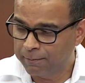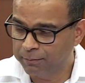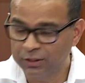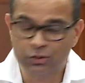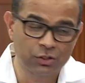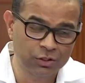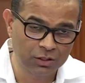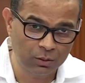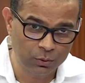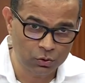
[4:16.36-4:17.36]
purchasing
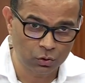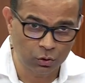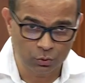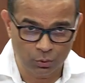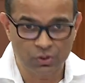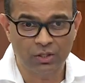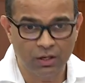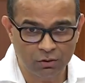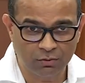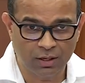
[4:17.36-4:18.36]
that we saw towards the
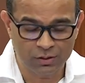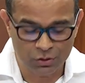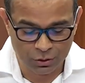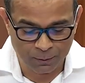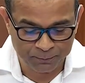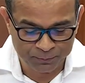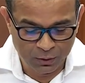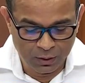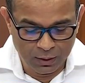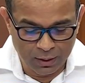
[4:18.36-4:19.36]
end of last year.
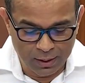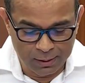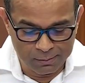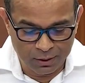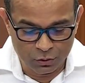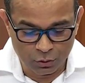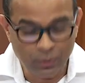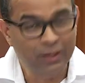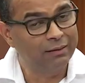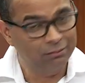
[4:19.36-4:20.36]
And so
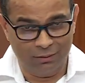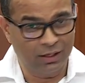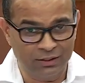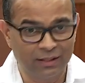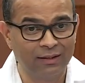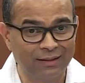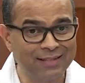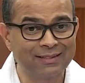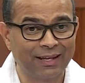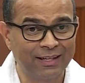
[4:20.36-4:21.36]
we're actually
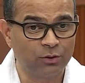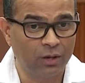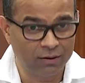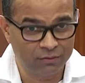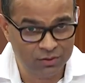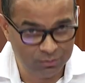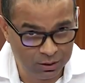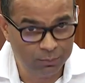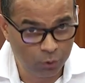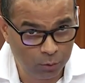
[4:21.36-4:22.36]
less likely to have
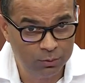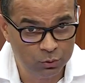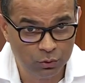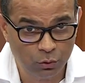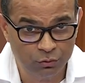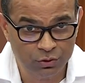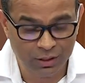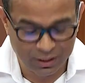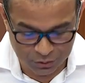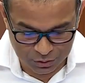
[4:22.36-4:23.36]
similar problems with
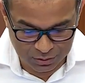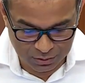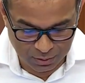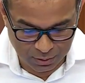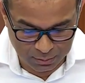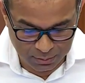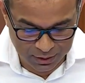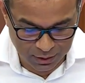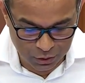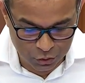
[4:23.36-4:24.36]
over-the-counter
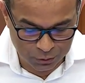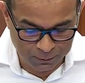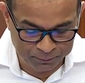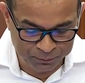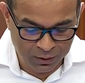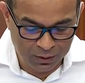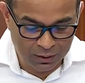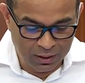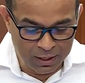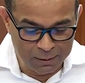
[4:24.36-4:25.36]
medication.
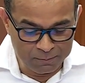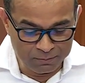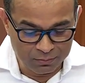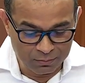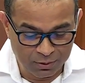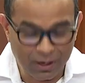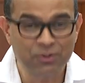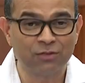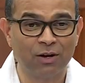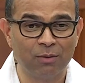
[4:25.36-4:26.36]

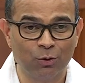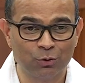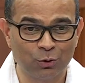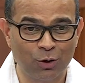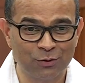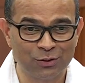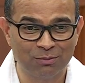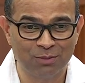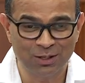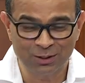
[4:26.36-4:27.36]
Perhaps if I may also offer
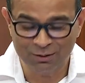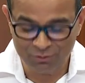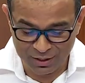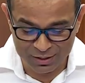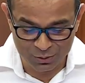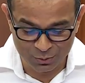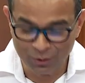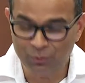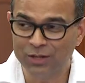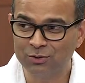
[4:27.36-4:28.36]
some medical advice,
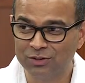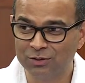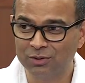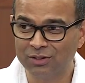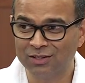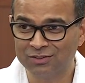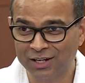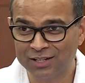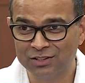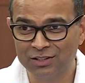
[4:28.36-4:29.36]
one way to deal with the
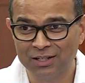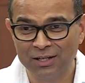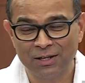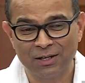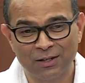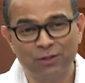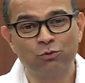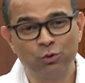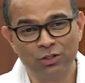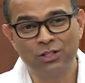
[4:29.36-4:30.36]
anxiety, the
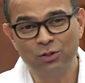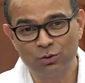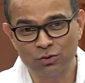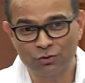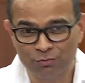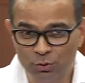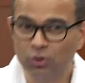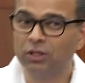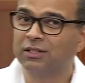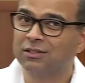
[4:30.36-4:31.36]
routine use of
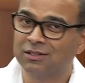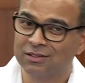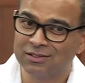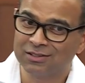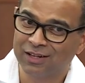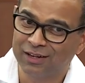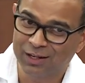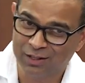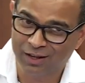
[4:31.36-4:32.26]
mucolytics and